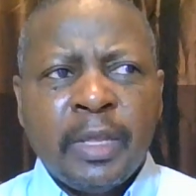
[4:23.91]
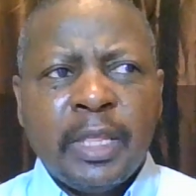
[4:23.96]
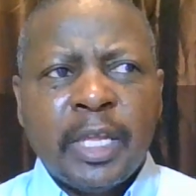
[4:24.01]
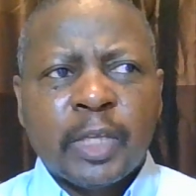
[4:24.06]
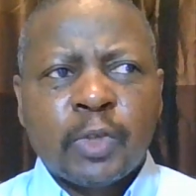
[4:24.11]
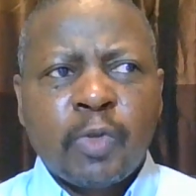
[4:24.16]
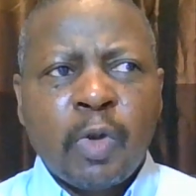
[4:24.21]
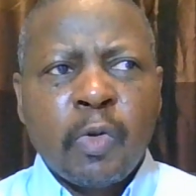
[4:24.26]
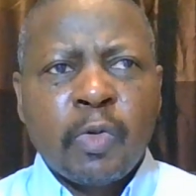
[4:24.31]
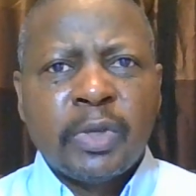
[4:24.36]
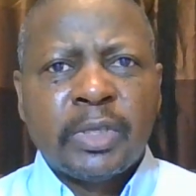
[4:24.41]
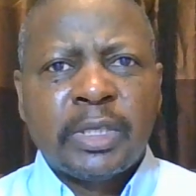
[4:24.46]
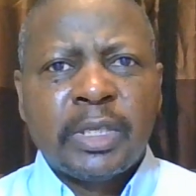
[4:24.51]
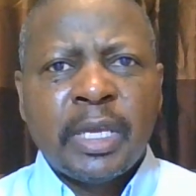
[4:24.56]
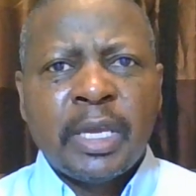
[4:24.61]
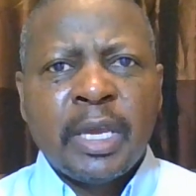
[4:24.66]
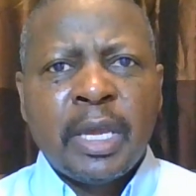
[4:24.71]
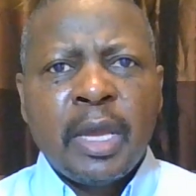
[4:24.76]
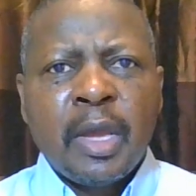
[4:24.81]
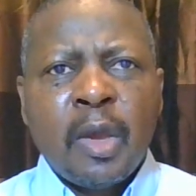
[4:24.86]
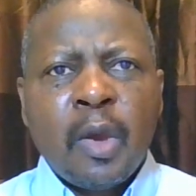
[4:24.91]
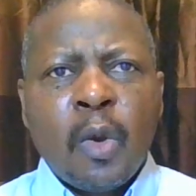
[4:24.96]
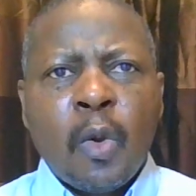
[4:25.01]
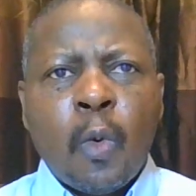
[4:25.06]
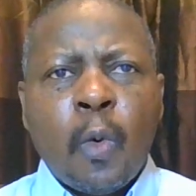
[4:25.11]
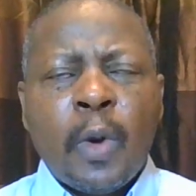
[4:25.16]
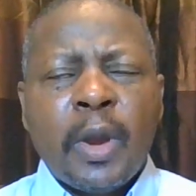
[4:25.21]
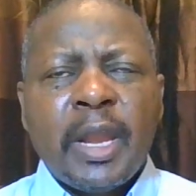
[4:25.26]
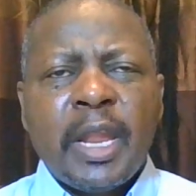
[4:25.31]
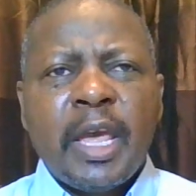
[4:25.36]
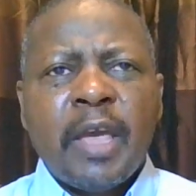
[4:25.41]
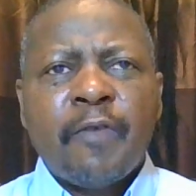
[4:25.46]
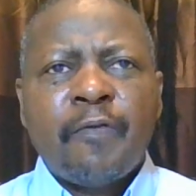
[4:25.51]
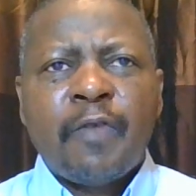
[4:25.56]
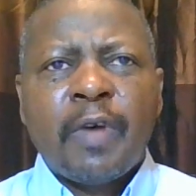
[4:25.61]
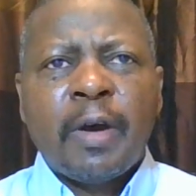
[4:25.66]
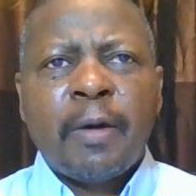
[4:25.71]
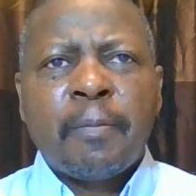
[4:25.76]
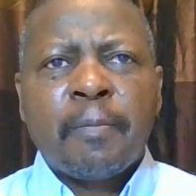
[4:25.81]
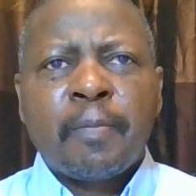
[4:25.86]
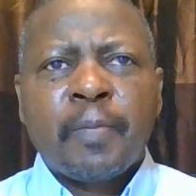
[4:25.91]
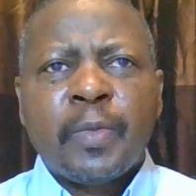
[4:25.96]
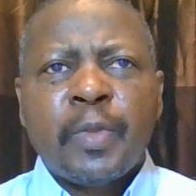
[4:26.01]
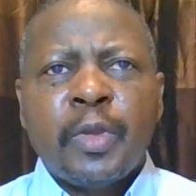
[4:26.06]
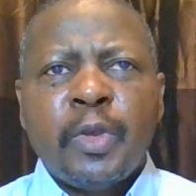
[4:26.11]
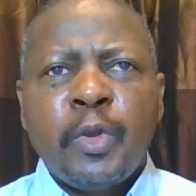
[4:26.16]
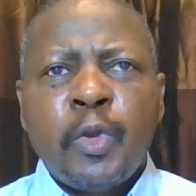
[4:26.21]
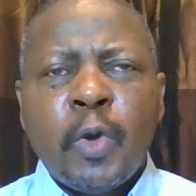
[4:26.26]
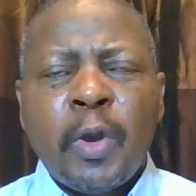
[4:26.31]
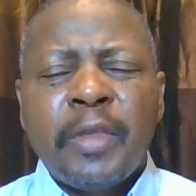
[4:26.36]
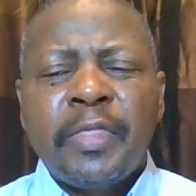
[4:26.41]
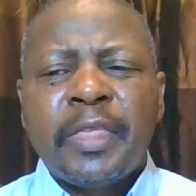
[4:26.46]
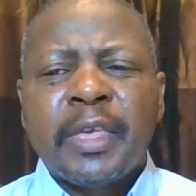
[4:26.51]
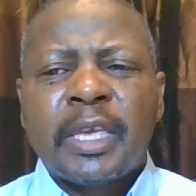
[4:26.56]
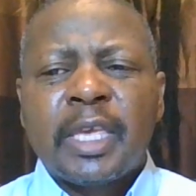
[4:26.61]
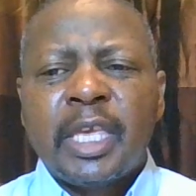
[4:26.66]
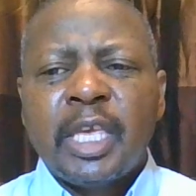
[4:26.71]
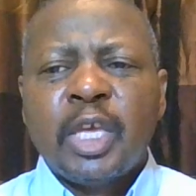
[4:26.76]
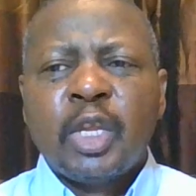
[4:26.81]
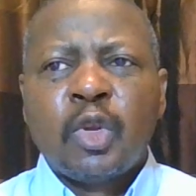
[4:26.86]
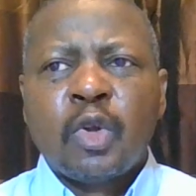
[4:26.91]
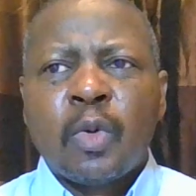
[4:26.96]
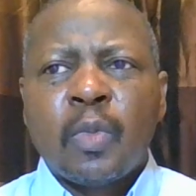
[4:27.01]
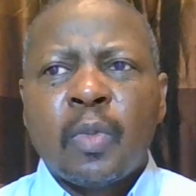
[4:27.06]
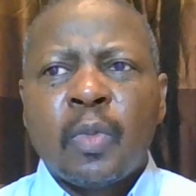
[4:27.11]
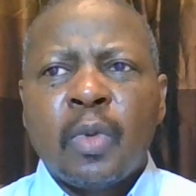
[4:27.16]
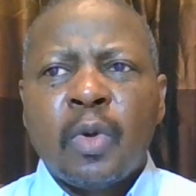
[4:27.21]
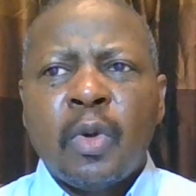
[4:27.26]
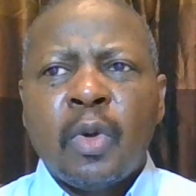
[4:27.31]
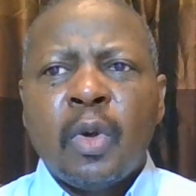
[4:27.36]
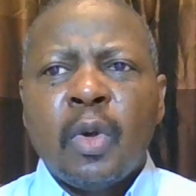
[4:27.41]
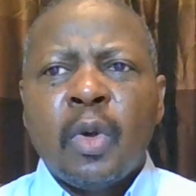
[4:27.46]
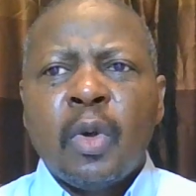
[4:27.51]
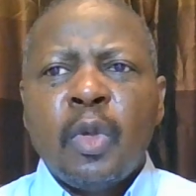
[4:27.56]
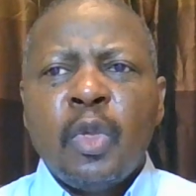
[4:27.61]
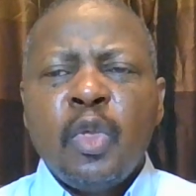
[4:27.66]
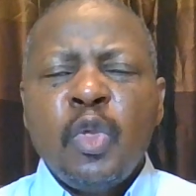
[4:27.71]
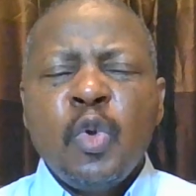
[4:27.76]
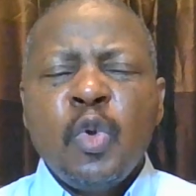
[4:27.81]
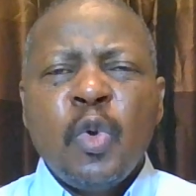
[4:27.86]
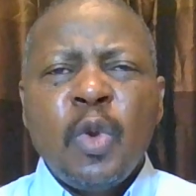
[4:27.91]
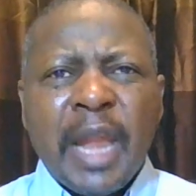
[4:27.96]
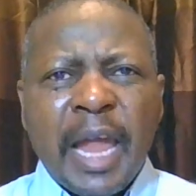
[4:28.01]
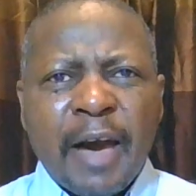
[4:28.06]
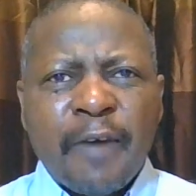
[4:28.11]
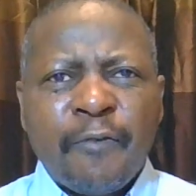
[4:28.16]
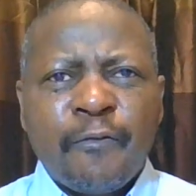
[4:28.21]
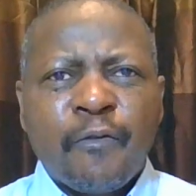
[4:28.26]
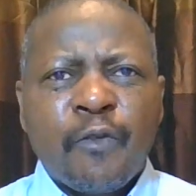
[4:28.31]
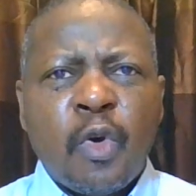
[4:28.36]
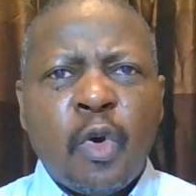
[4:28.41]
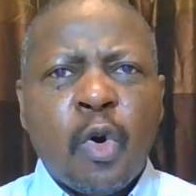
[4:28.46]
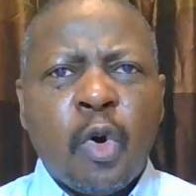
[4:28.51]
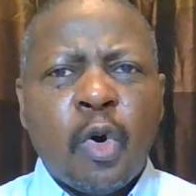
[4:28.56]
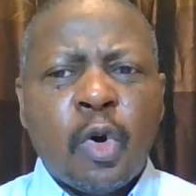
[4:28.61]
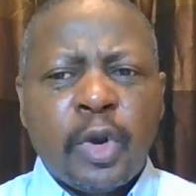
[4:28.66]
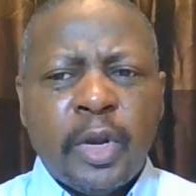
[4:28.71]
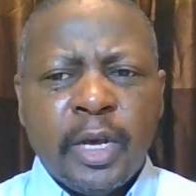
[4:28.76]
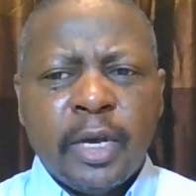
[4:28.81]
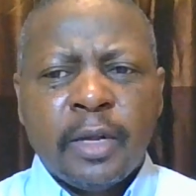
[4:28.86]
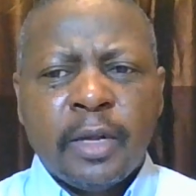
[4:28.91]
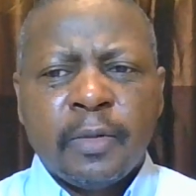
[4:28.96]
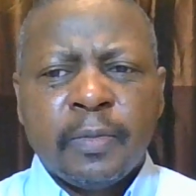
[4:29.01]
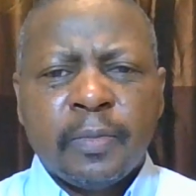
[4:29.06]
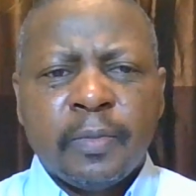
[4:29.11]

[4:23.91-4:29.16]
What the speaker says: That's why we say, whenever you're in the kingdom, you love God.